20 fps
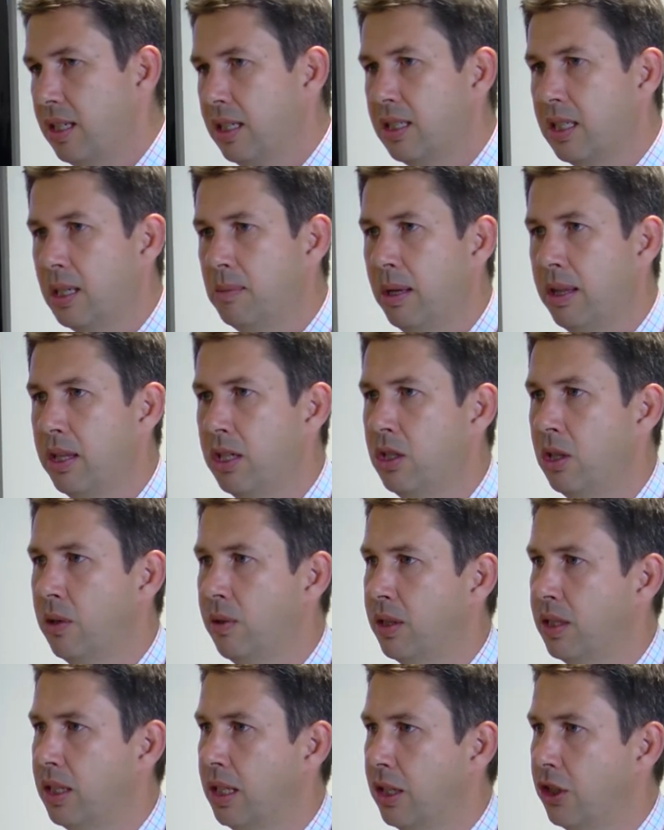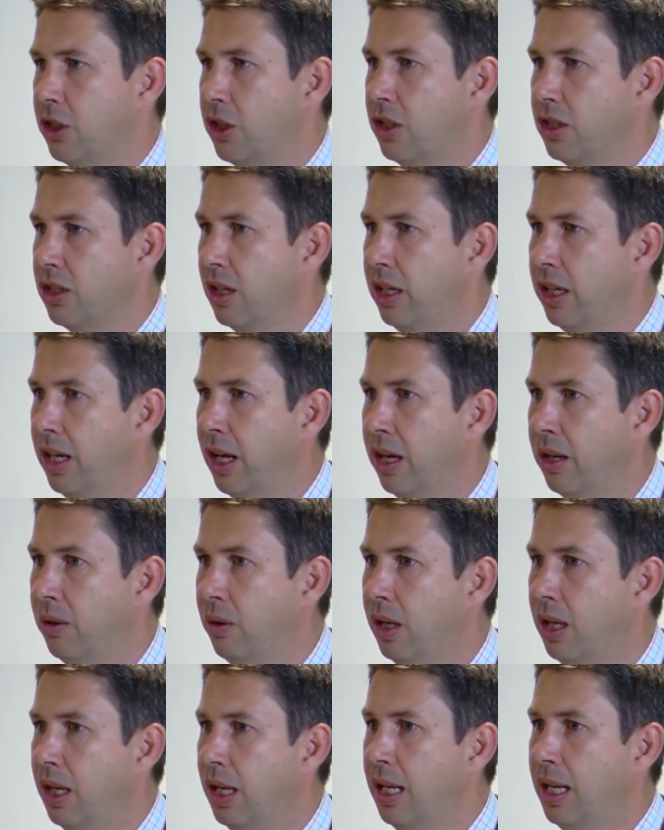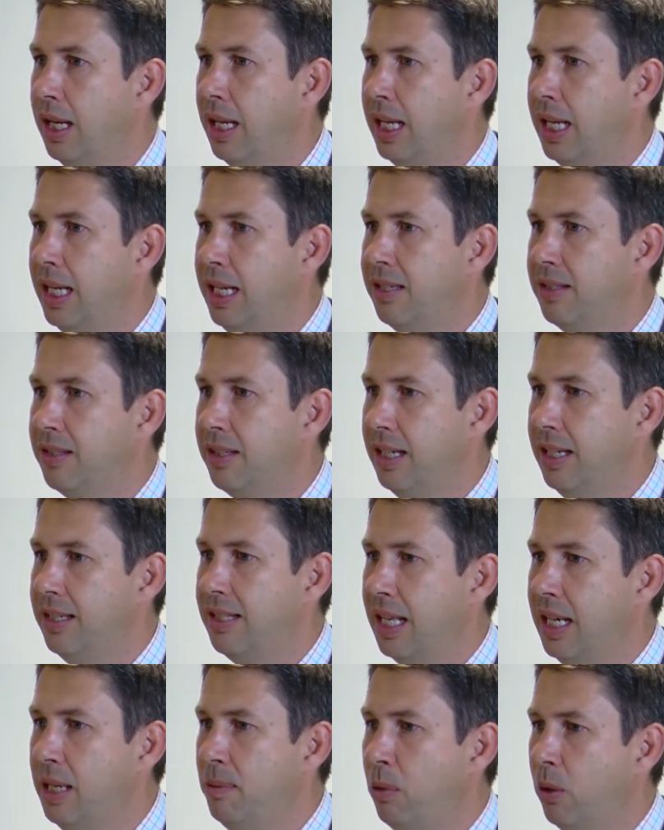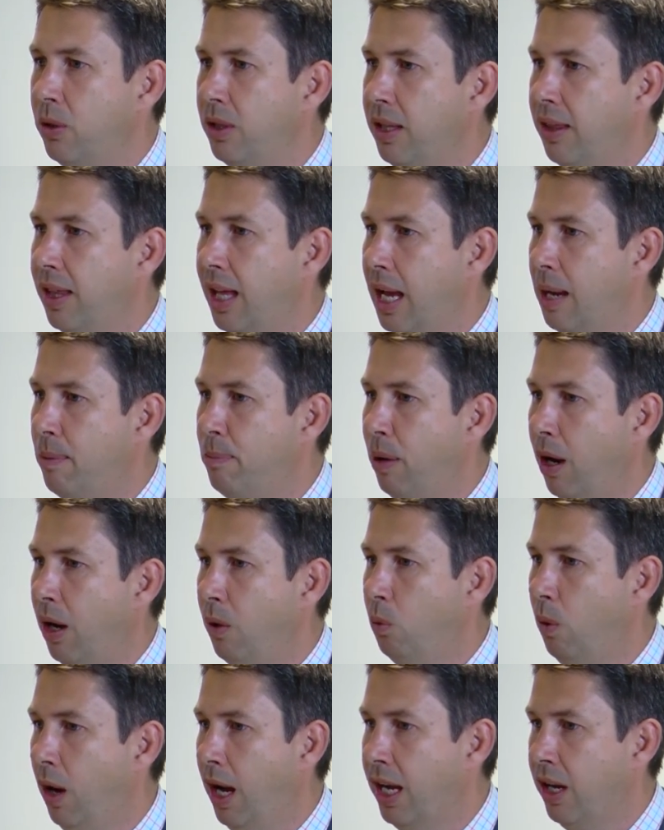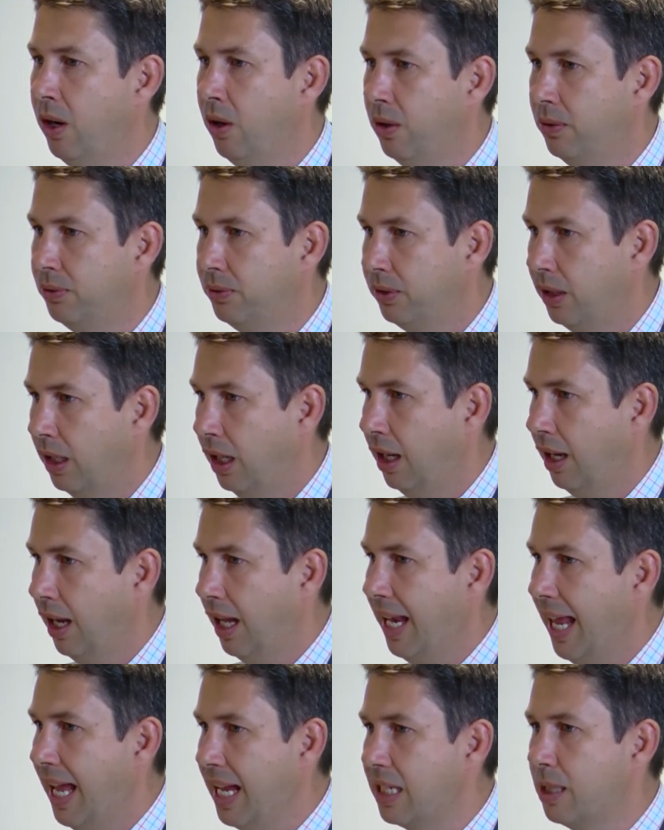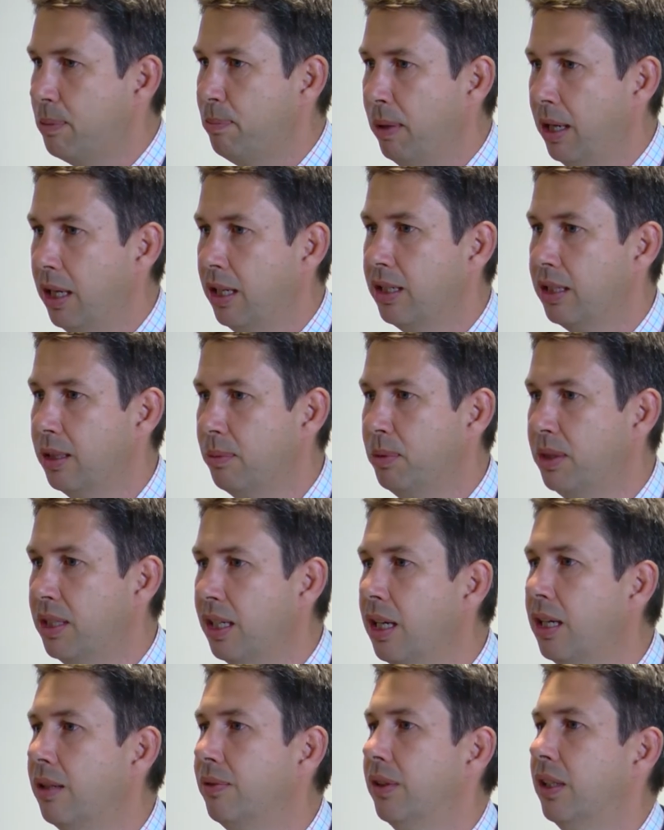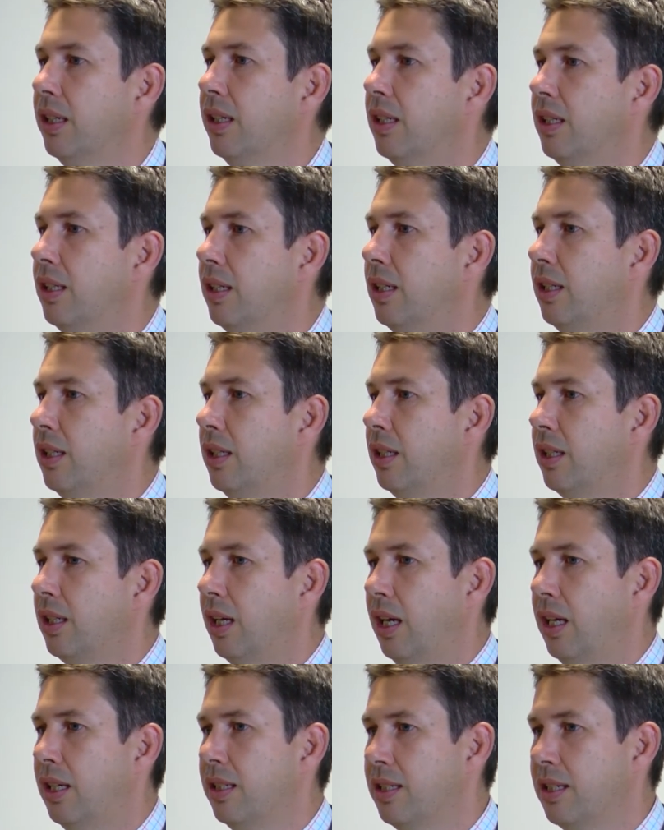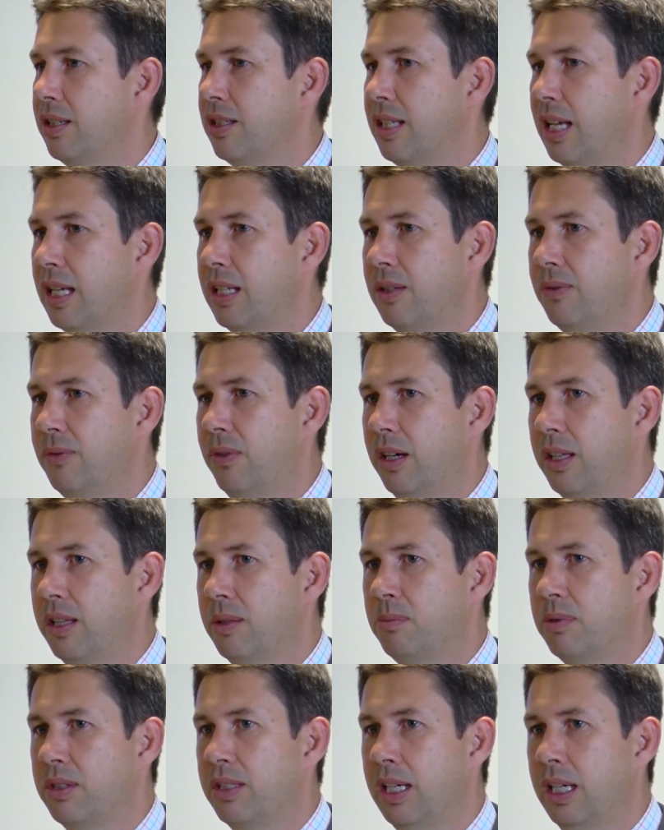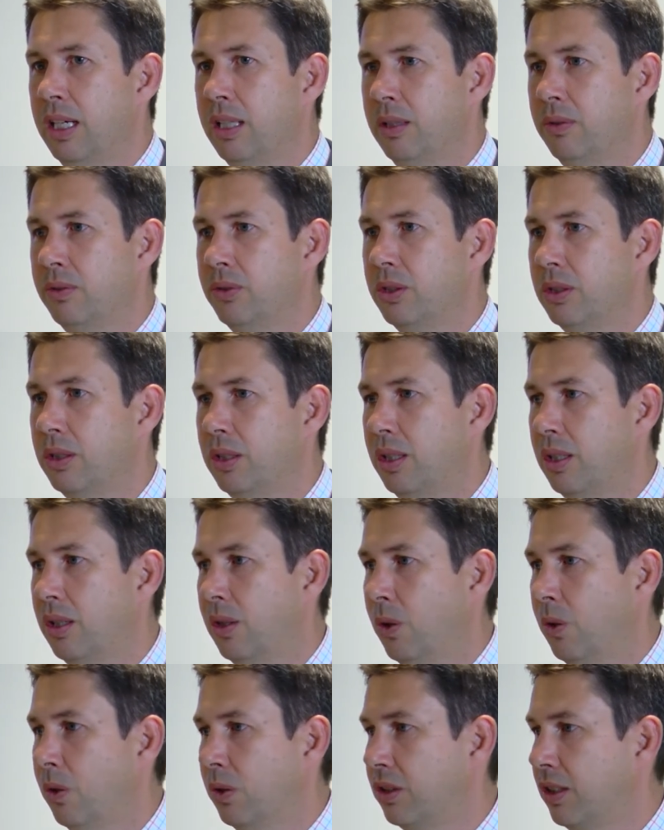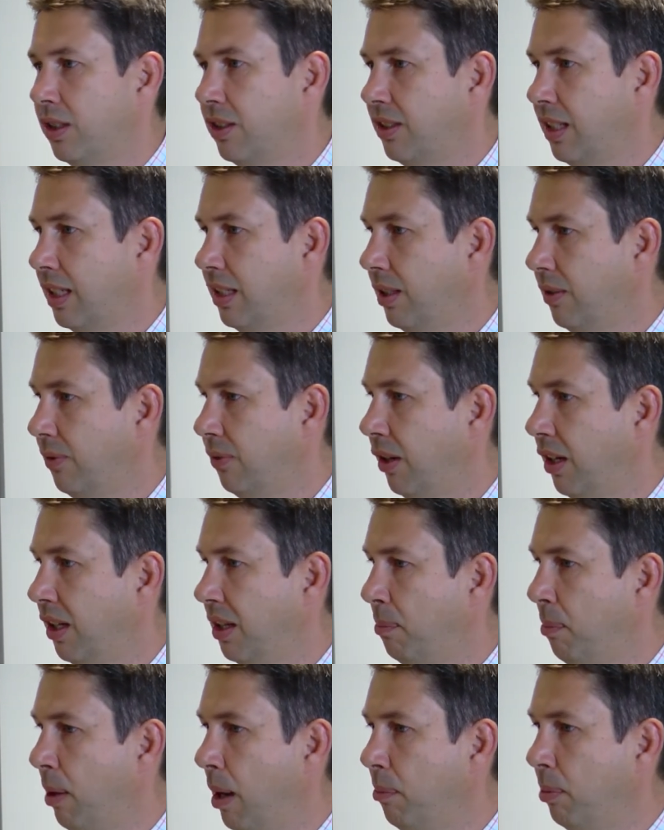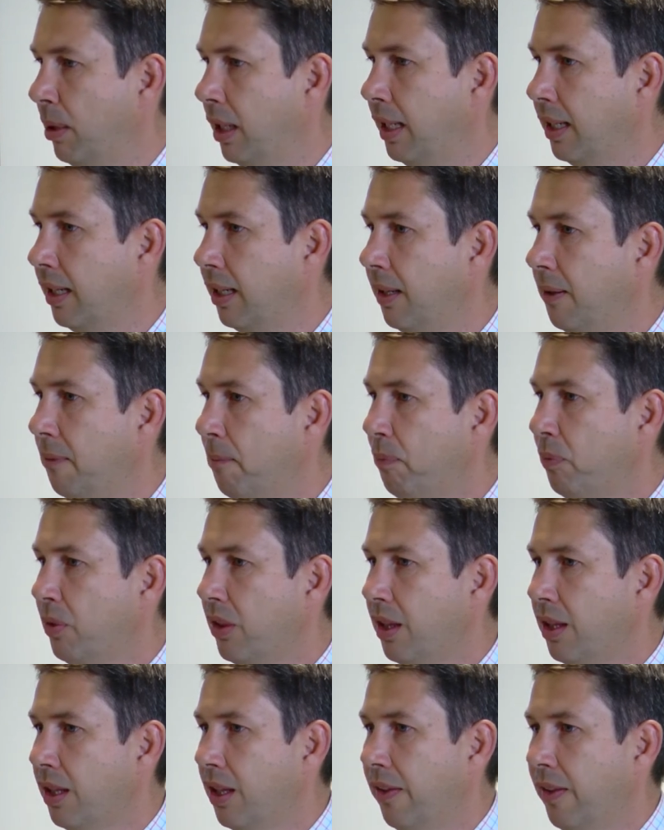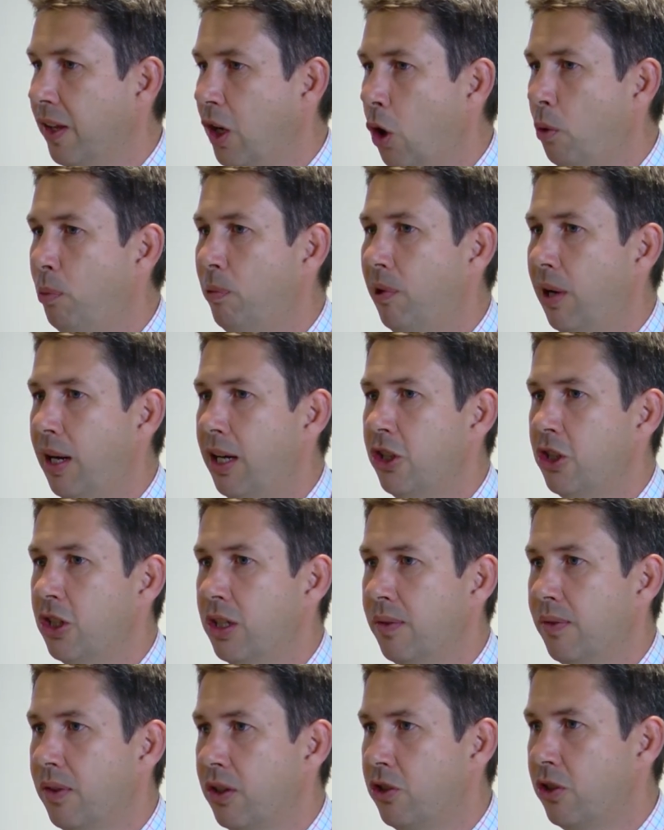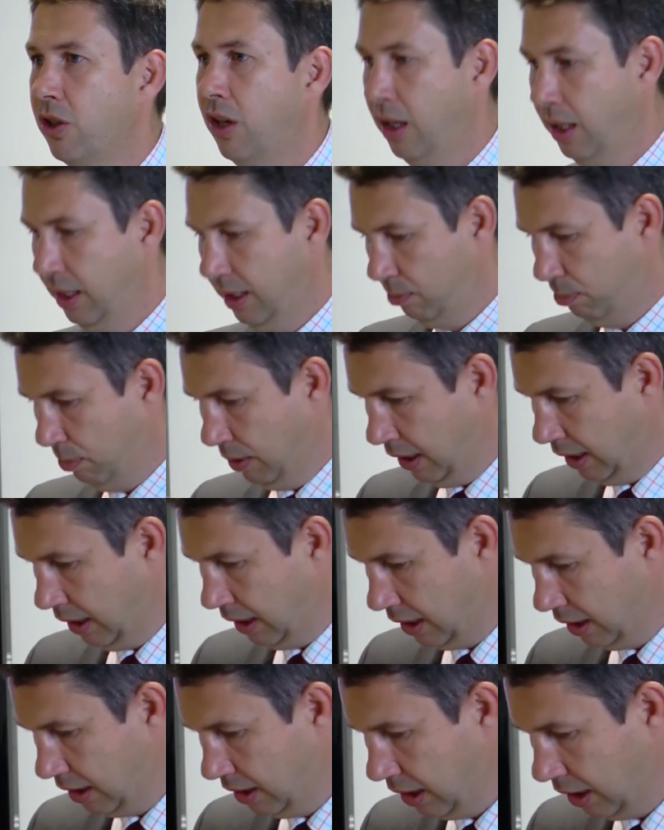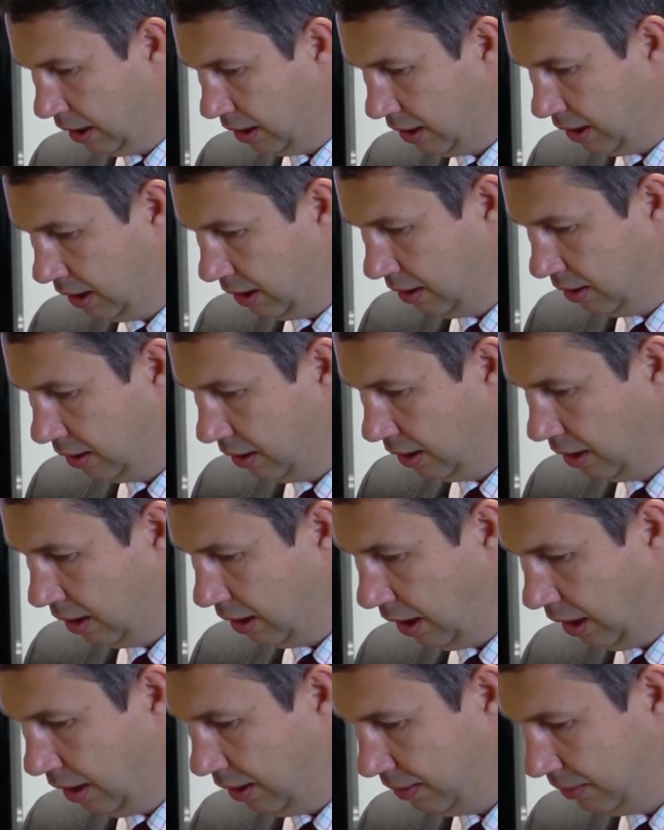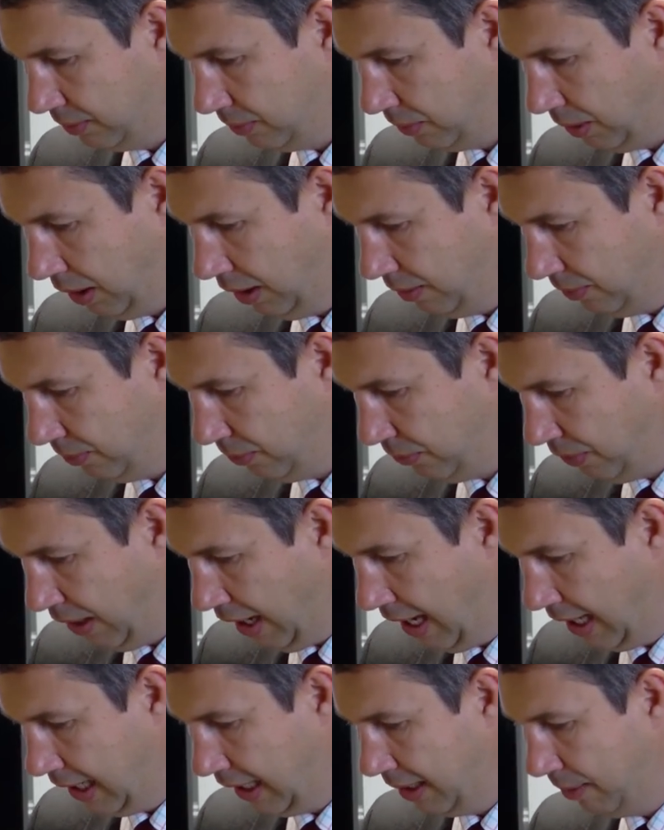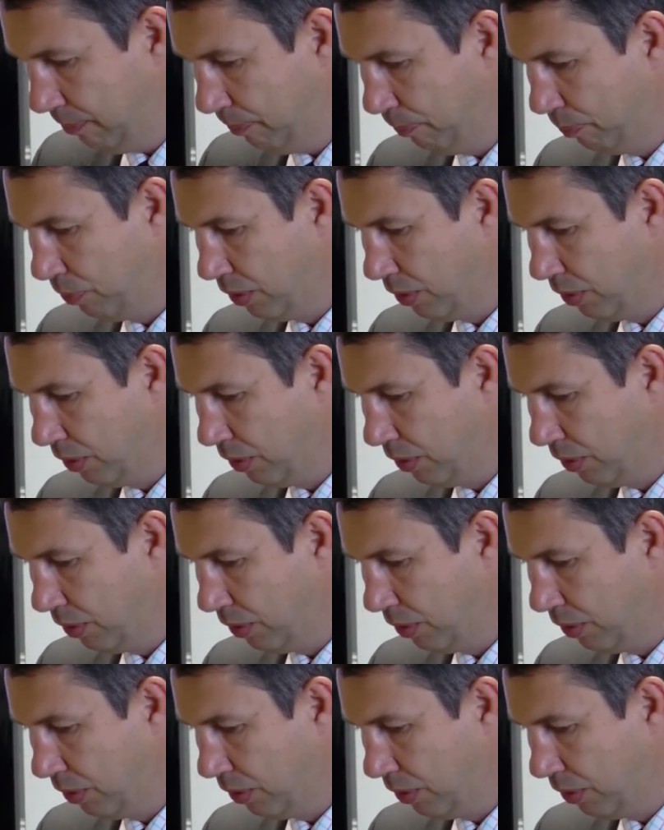in some other jurisdictions I know, is anybody there by way of an expert observer to satisfy themselves or to satisfy the public that the operation of the trial is being conducted fairly.